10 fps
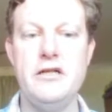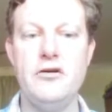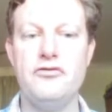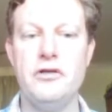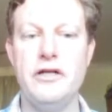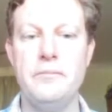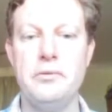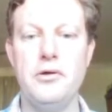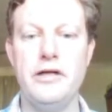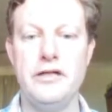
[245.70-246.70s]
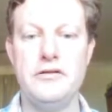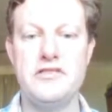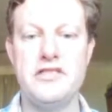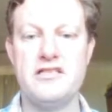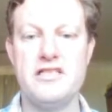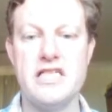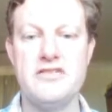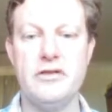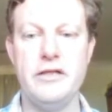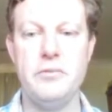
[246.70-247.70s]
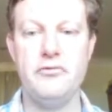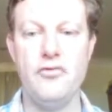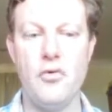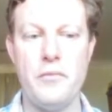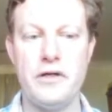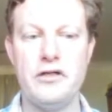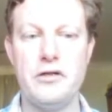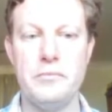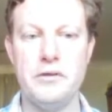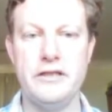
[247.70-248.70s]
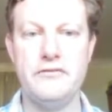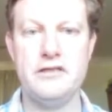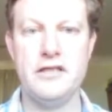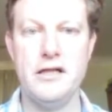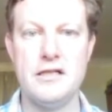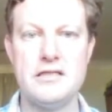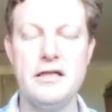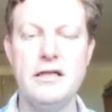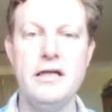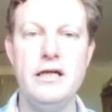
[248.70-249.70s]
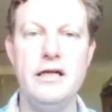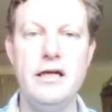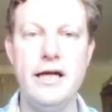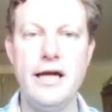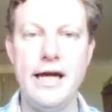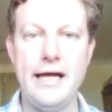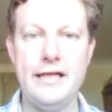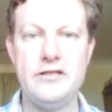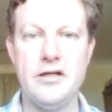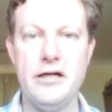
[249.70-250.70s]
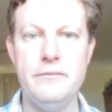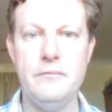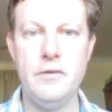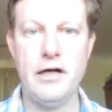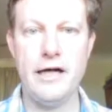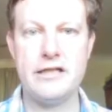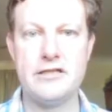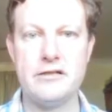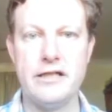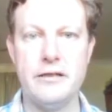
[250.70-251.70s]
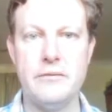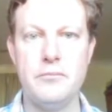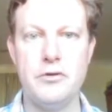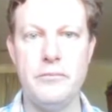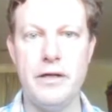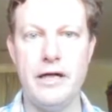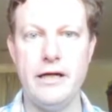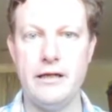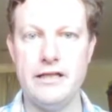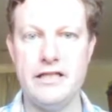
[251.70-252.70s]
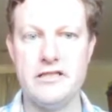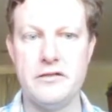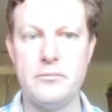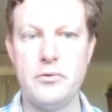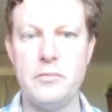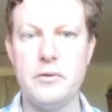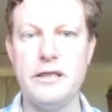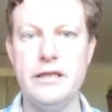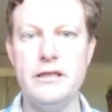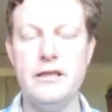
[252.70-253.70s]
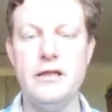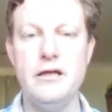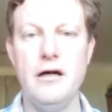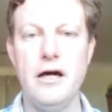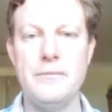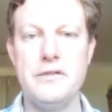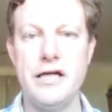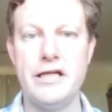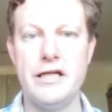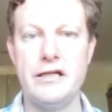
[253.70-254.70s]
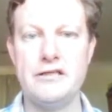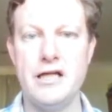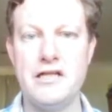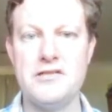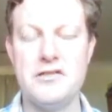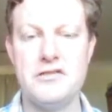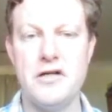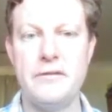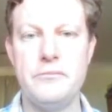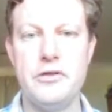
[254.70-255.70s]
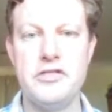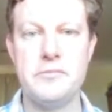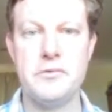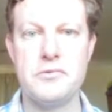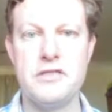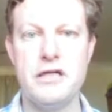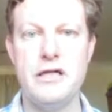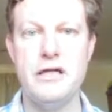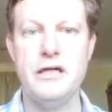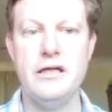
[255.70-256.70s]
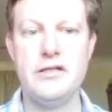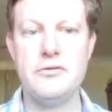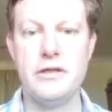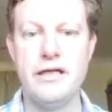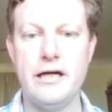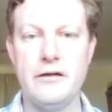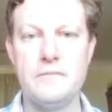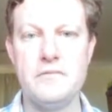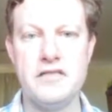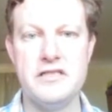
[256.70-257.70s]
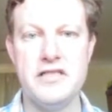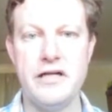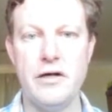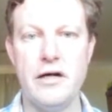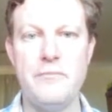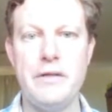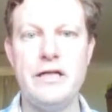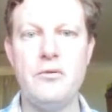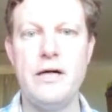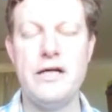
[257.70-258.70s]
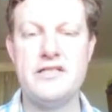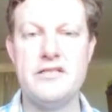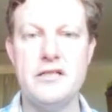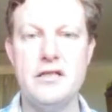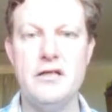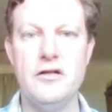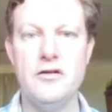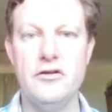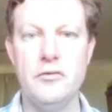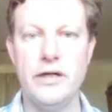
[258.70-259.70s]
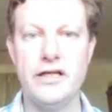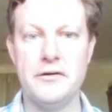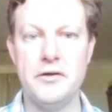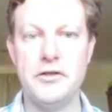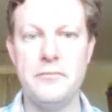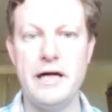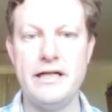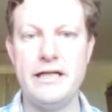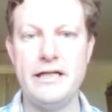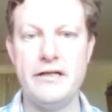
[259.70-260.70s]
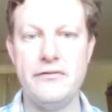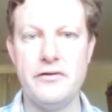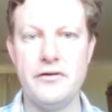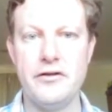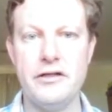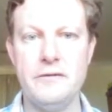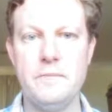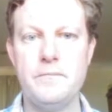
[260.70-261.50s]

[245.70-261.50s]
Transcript: for an employee to successfully perform and complete the task. Anytime I actually prepare a lesson properly, I'm taking task design principles into account, since there are many ways that we can learn about any given thing.